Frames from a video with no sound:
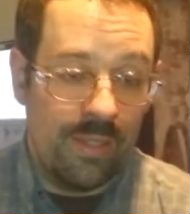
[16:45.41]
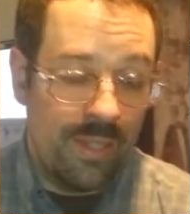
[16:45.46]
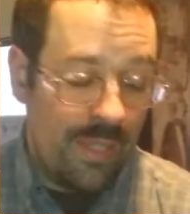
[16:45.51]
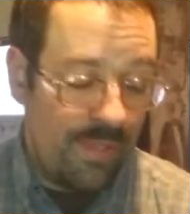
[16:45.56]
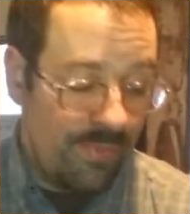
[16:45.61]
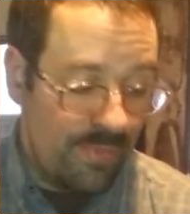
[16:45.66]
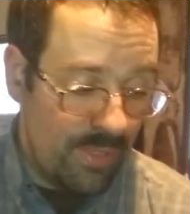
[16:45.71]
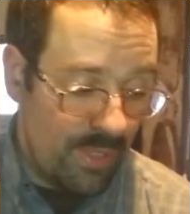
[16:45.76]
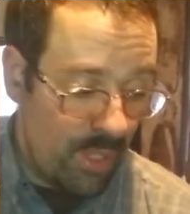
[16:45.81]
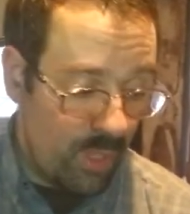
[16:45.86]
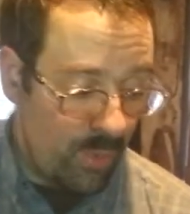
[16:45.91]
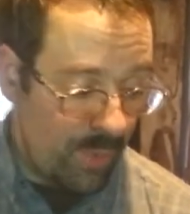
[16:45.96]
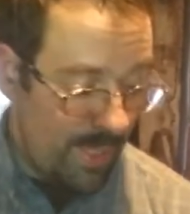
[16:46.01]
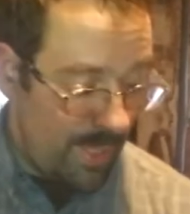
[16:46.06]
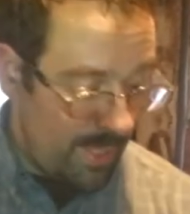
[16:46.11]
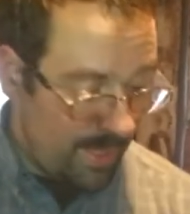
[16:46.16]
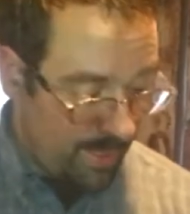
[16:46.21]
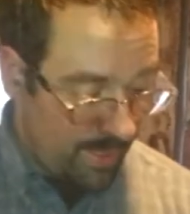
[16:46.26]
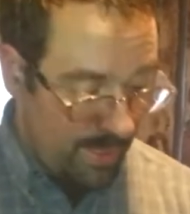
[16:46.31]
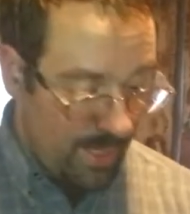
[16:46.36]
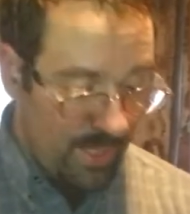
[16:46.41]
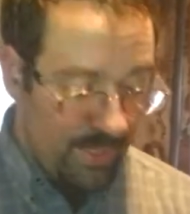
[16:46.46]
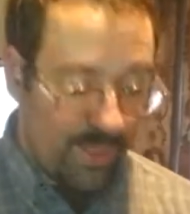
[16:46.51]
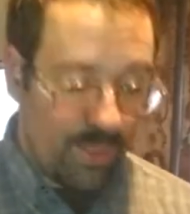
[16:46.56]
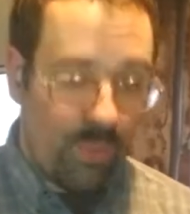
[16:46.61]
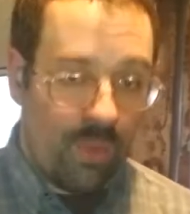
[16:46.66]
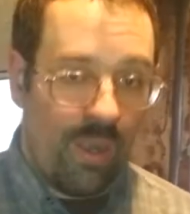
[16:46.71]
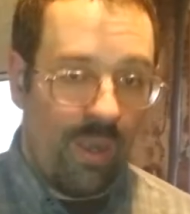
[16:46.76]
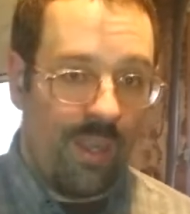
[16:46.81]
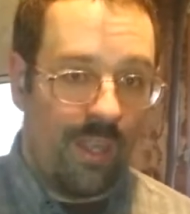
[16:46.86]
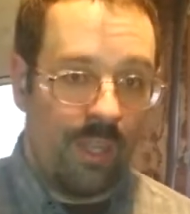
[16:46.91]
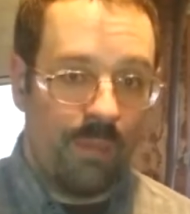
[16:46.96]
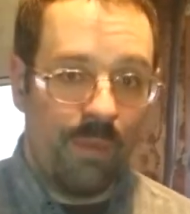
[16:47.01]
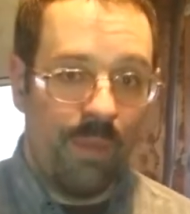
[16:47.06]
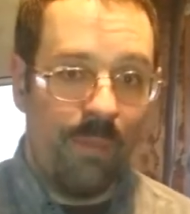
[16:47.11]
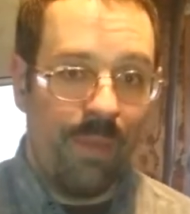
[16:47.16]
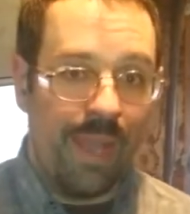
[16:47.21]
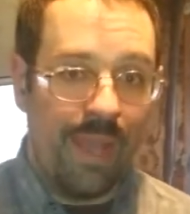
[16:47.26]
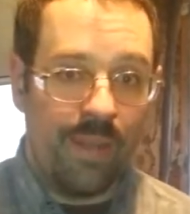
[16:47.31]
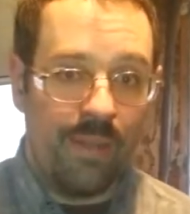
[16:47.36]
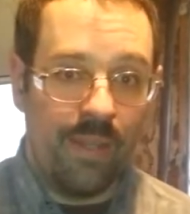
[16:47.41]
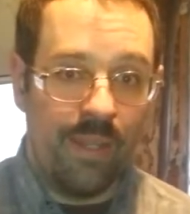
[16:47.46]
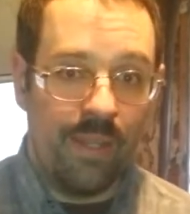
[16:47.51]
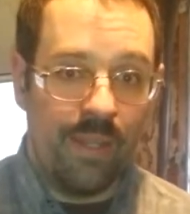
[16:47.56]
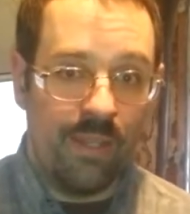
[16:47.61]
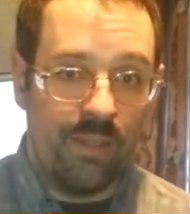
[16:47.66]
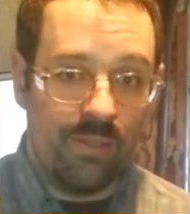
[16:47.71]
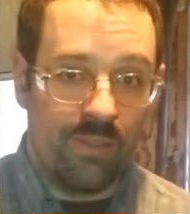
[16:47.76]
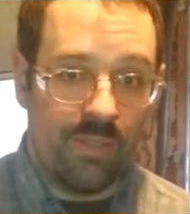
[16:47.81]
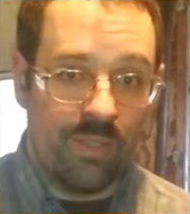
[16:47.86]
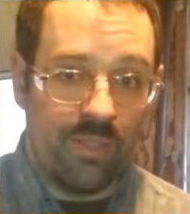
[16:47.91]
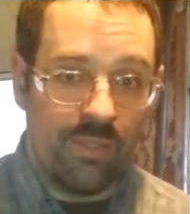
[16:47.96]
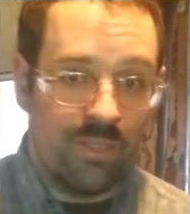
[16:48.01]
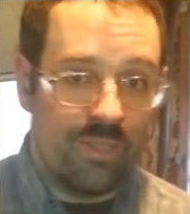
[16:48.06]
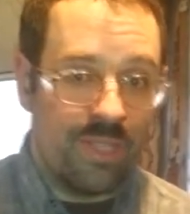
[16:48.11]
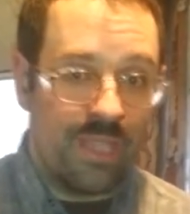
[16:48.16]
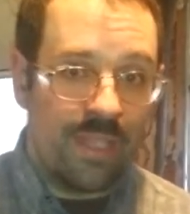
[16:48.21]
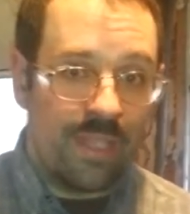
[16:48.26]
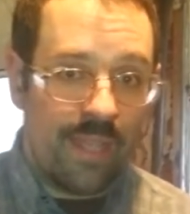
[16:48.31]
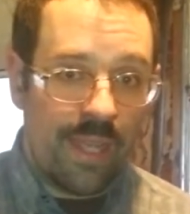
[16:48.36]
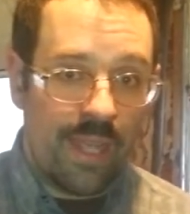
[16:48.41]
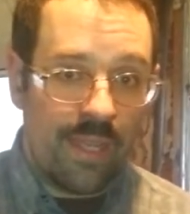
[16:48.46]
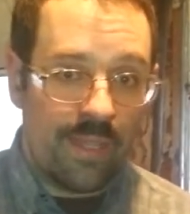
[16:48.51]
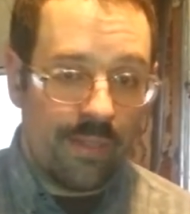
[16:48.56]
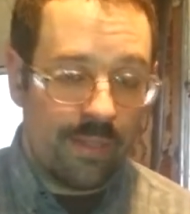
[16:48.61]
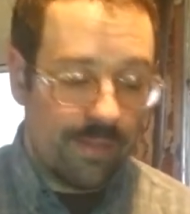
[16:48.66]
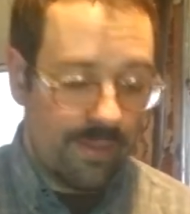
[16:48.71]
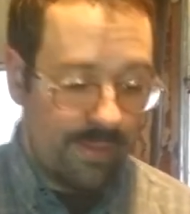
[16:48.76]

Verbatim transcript: Even though he cut the wiring on my battery, you'll, you'll see that.